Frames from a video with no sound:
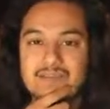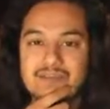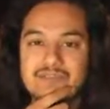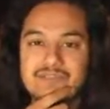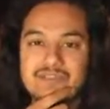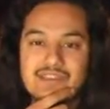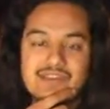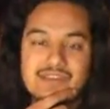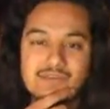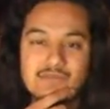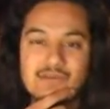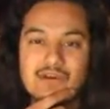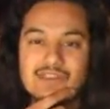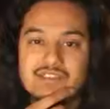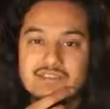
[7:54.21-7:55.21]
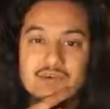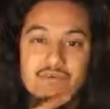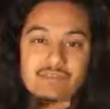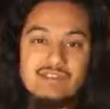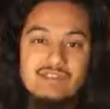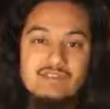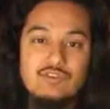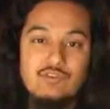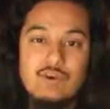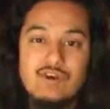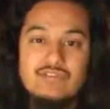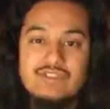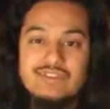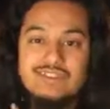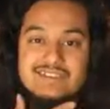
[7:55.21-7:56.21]
If you'd like to watch, I'm hoping to do
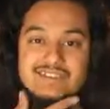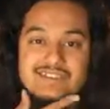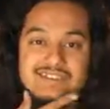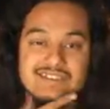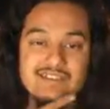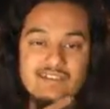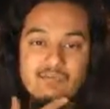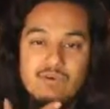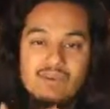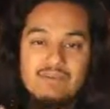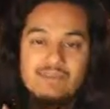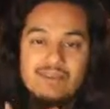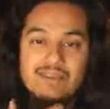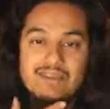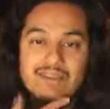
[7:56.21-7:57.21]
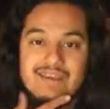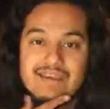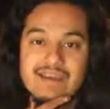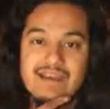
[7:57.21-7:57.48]
12 of these this year, one a month.